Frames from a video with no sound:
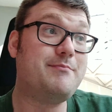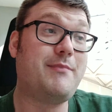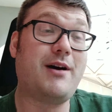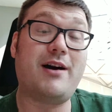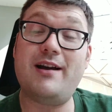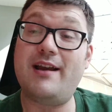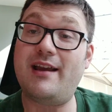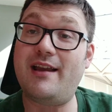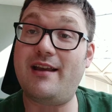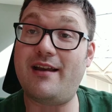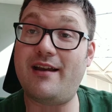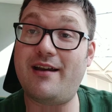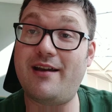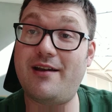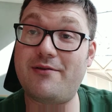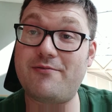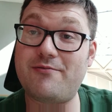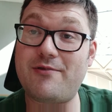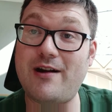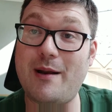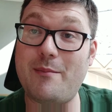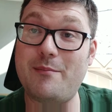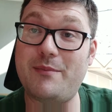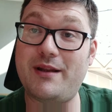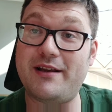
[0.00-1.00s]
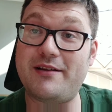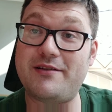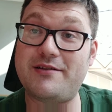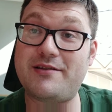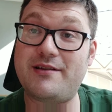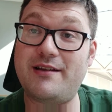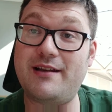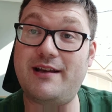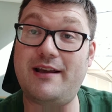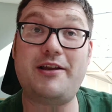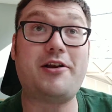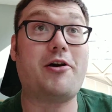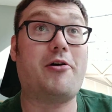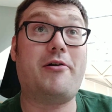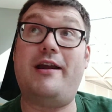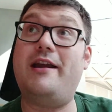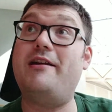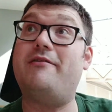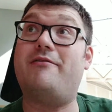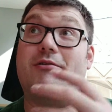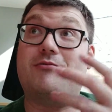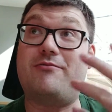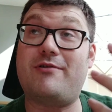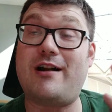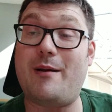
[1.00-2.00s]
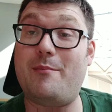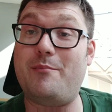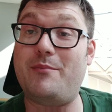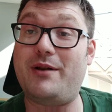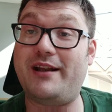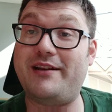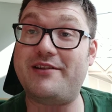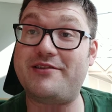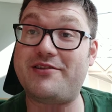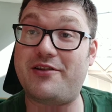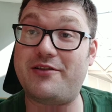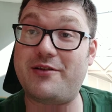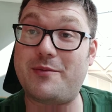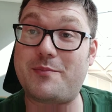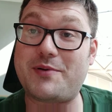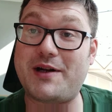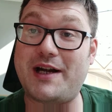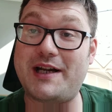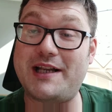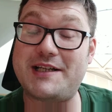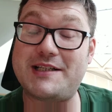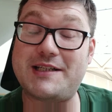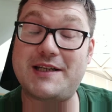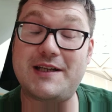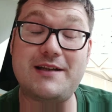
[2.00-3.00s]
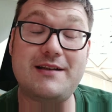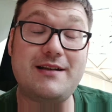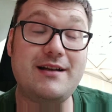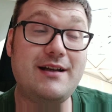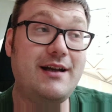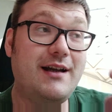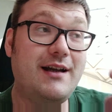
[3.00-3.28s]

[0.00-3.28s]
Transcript: my incoherent ramblings on the Predator.